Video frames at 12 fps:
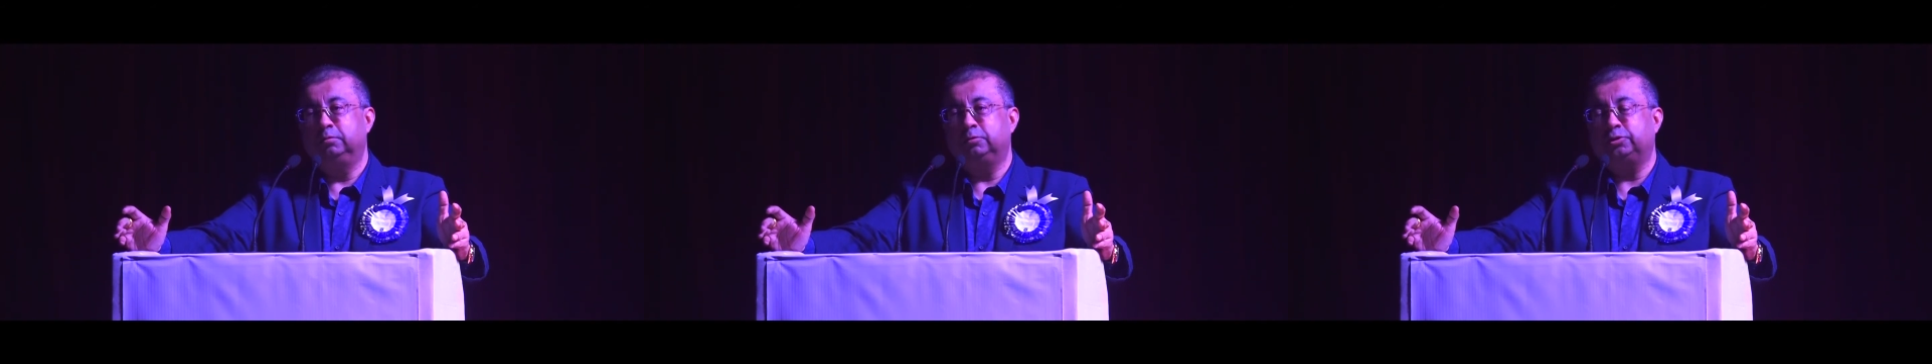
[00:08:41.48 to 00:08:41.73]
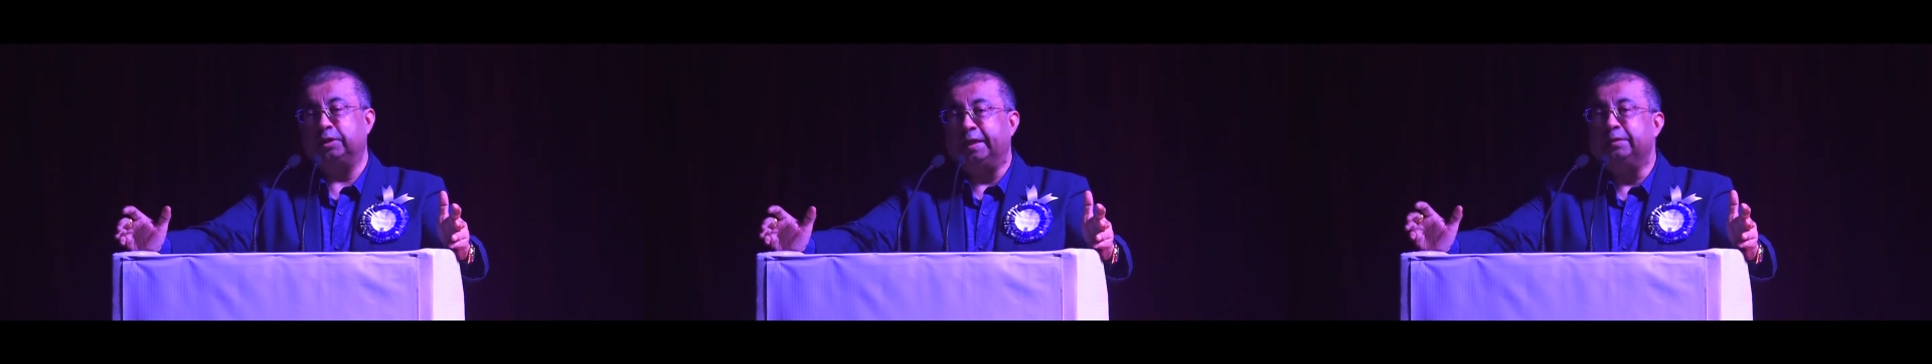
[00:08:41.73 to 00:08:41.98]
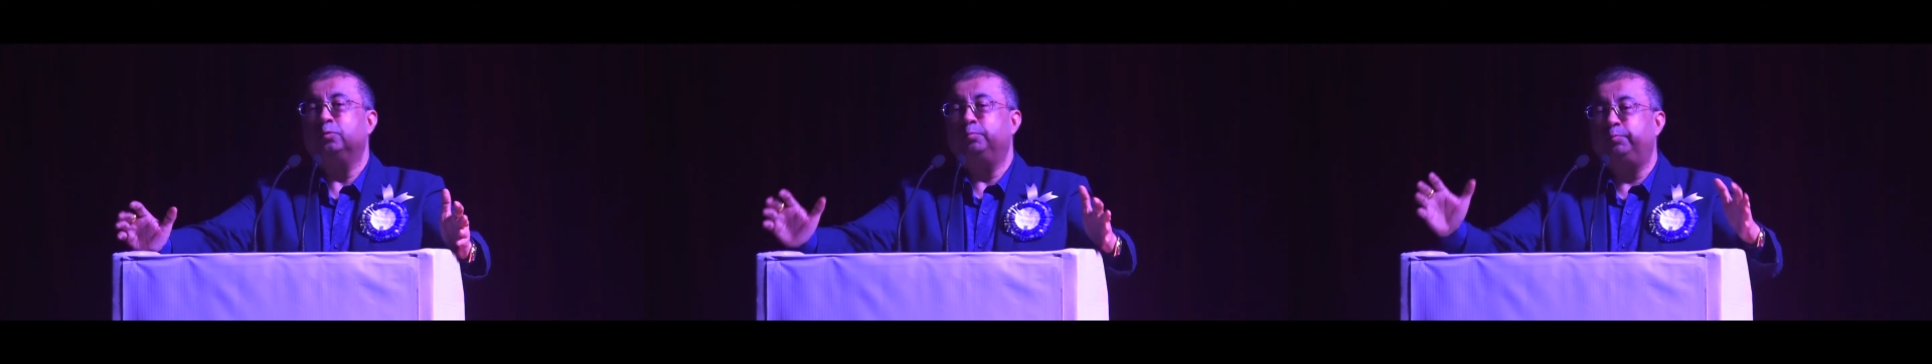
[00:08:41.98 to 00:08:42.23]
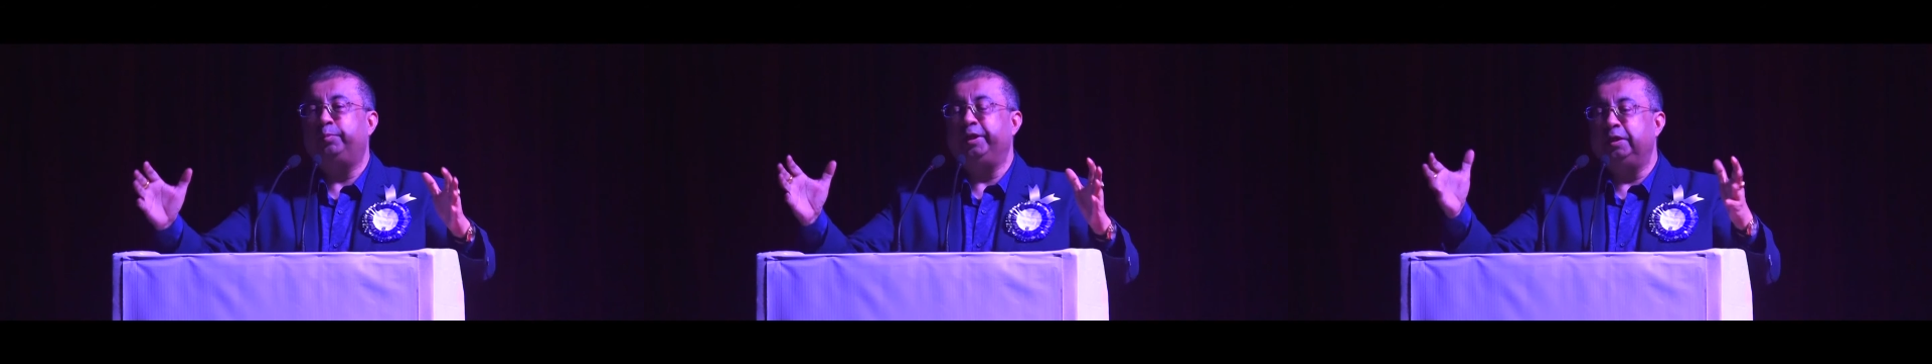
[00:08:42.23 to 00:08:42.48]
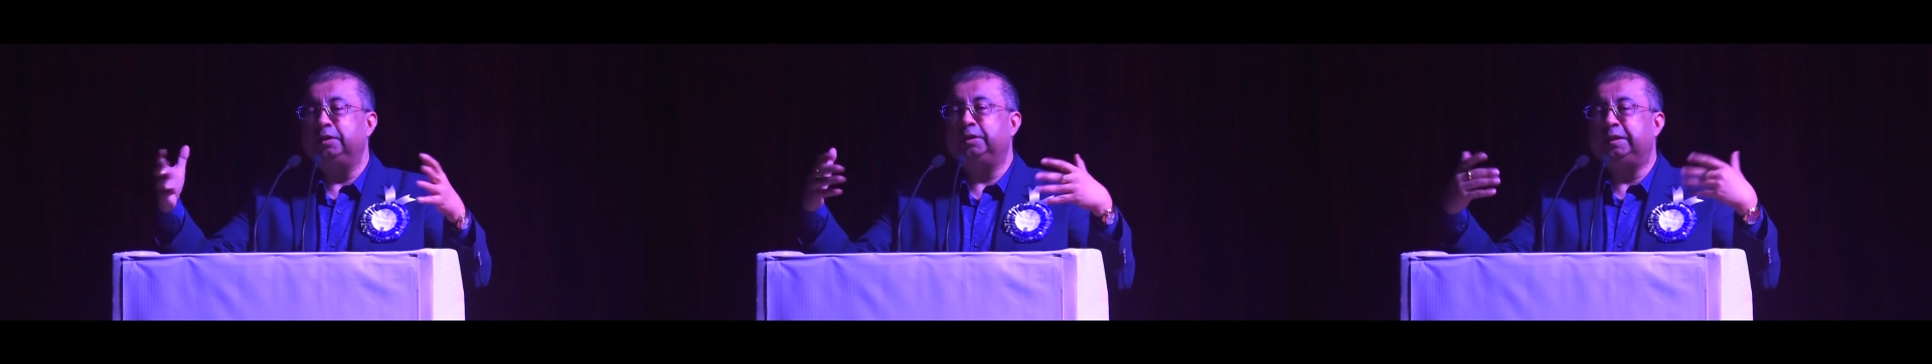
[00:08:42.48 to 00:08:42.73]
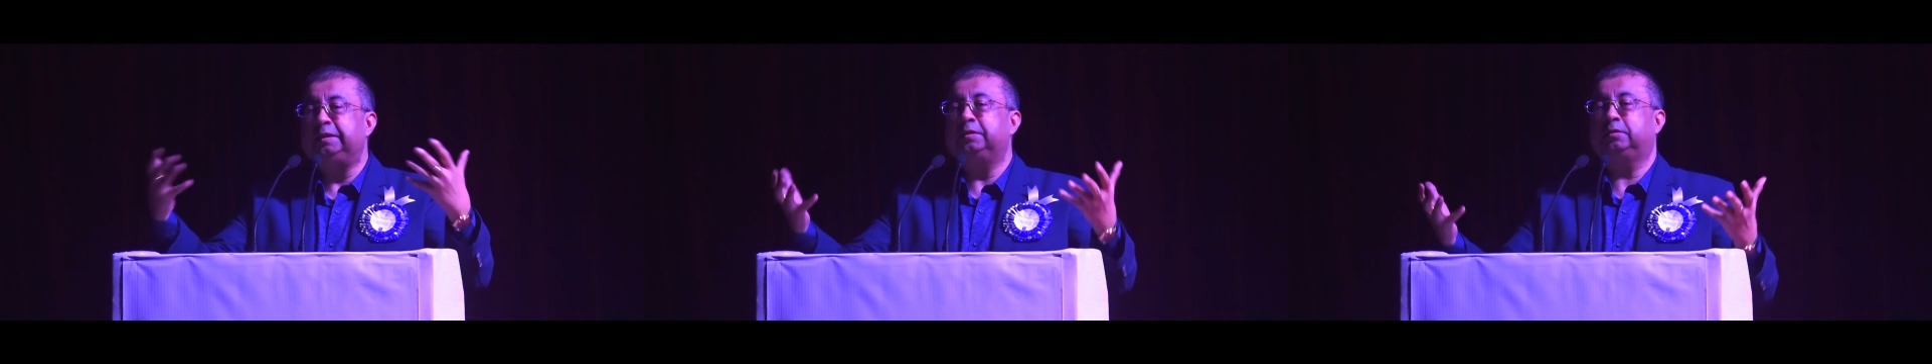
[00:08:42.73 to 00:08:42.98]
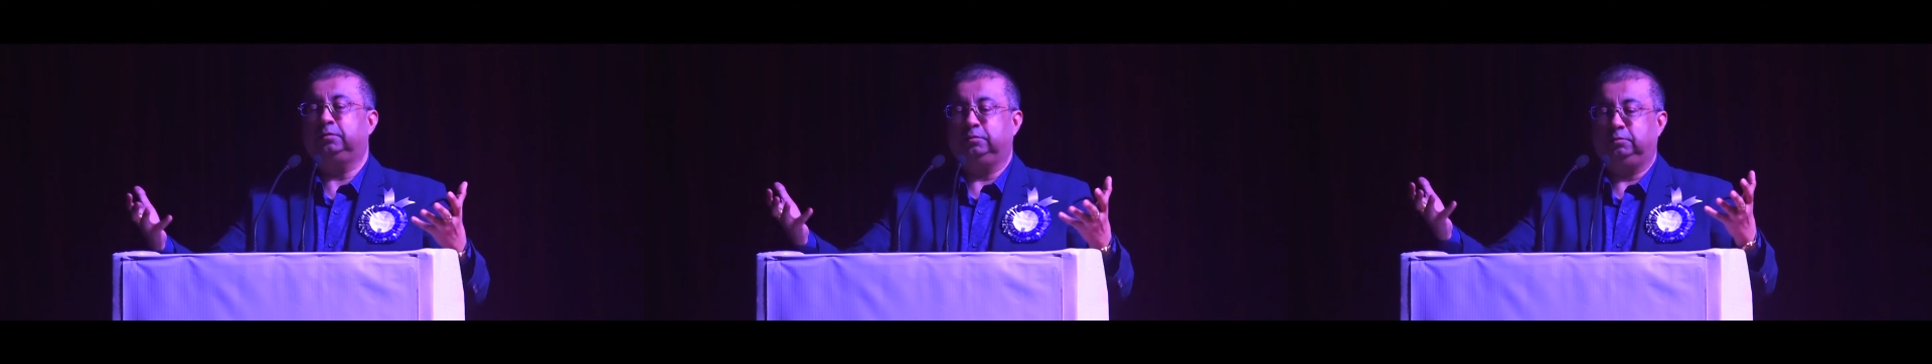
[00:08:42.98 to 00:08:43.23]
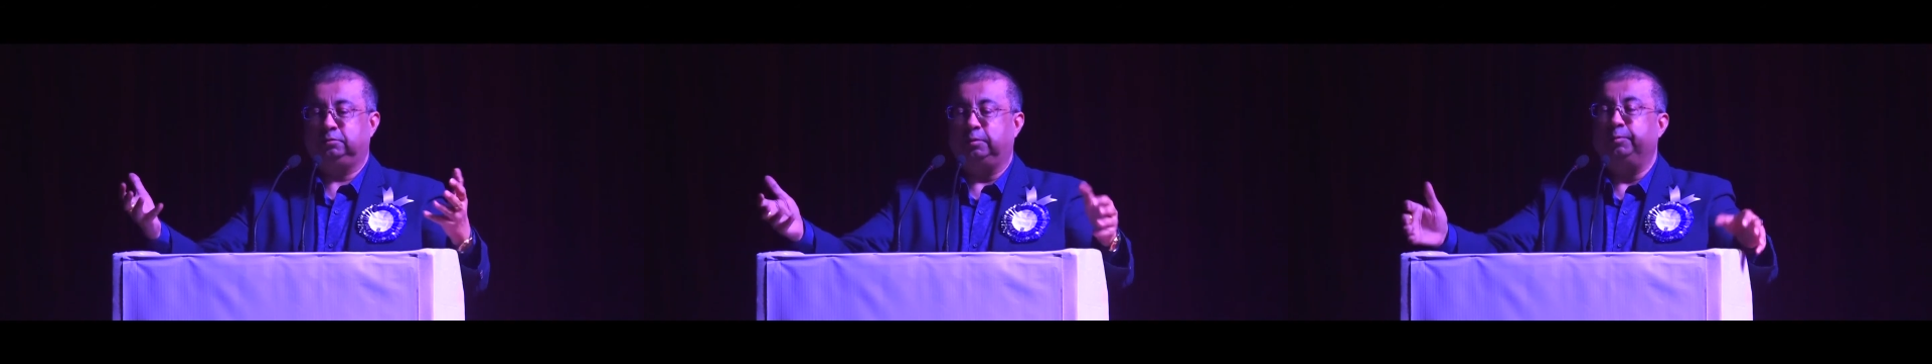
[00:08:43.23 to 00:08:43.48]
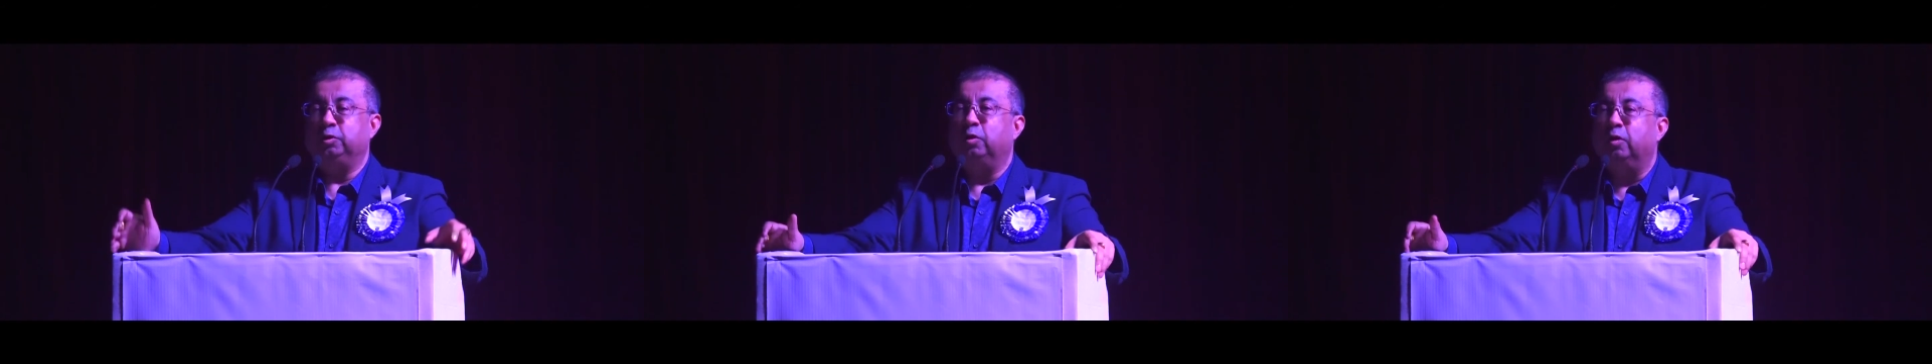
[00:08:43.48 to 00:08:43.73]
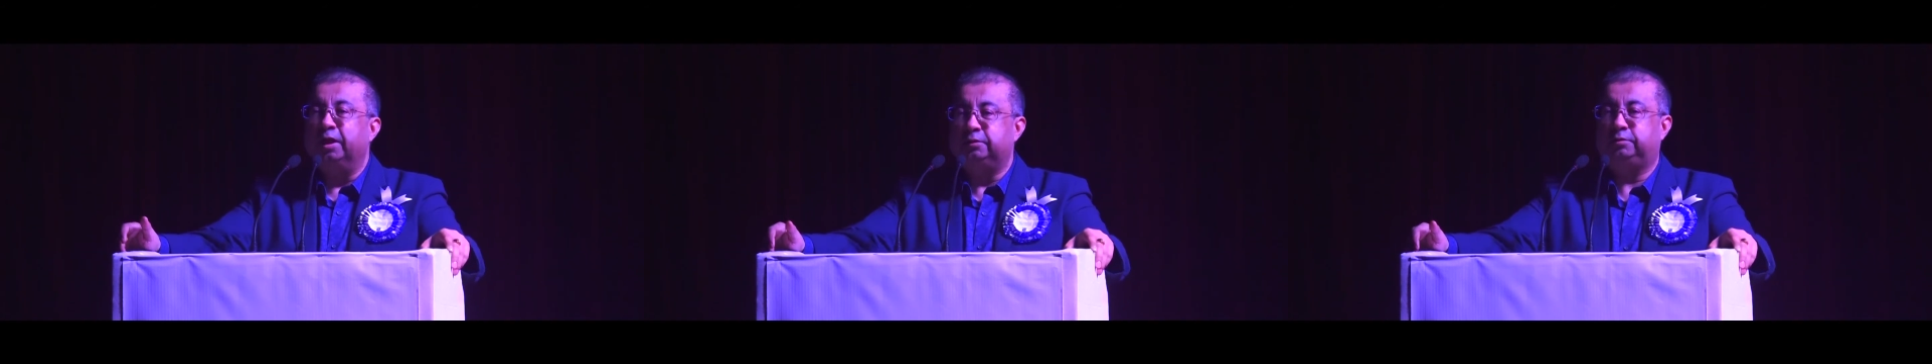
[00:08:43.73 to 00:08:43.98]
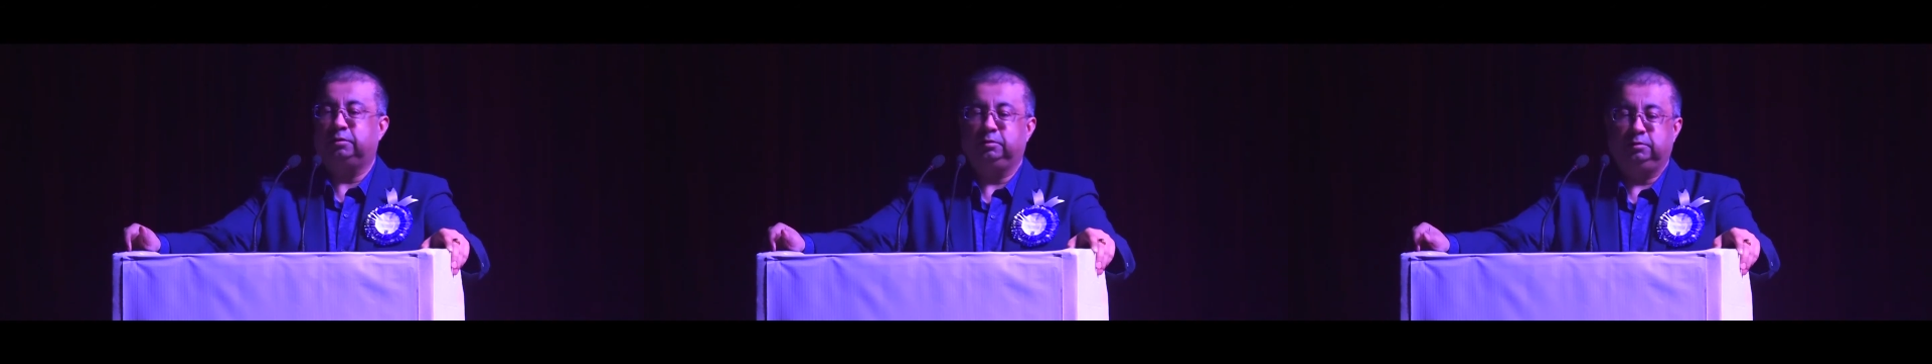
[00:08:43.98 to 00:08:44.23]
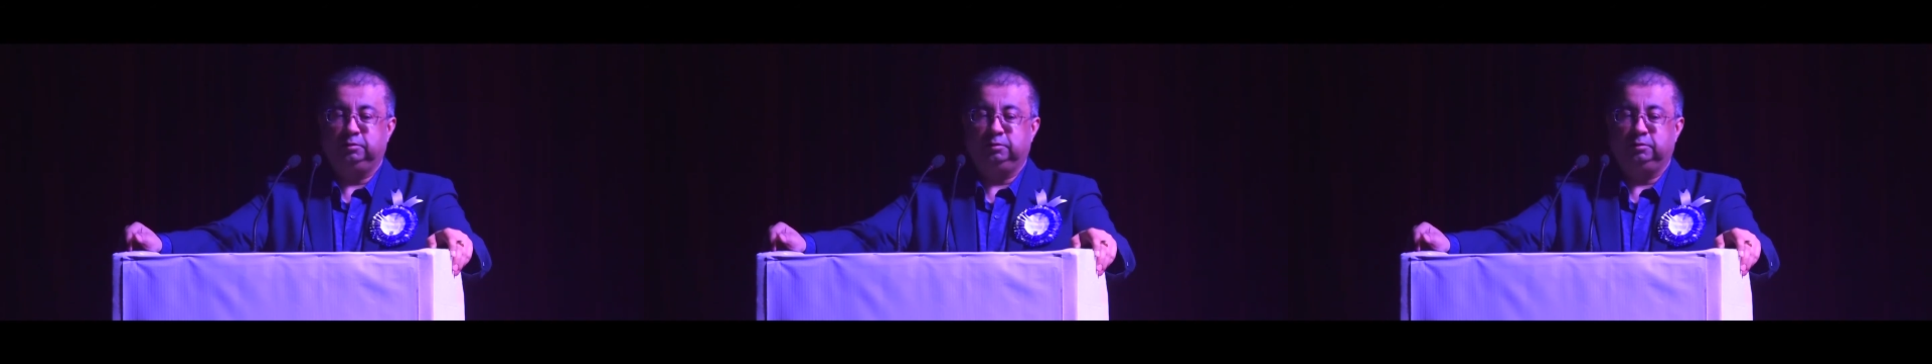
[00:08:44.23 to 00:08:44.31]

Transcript: try to bring these knowledge